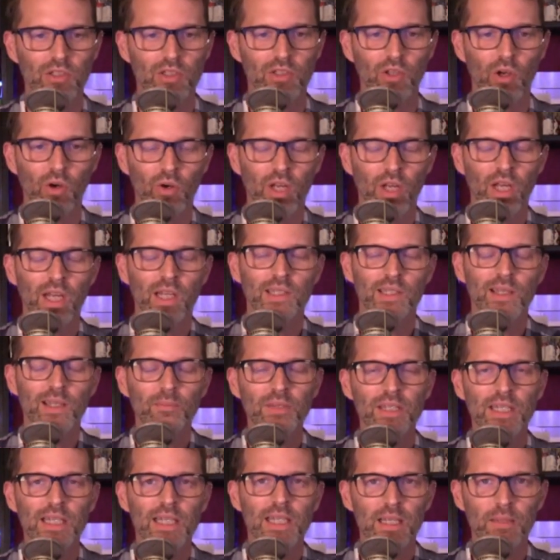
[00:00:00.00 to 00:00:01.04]
So
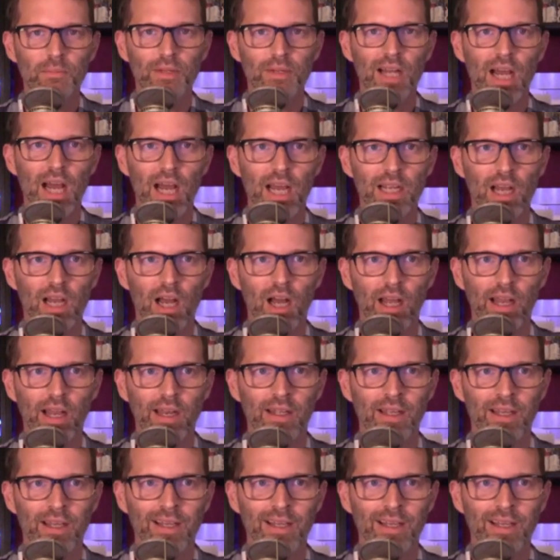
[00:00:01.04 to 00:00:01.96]
something to keep an eye on,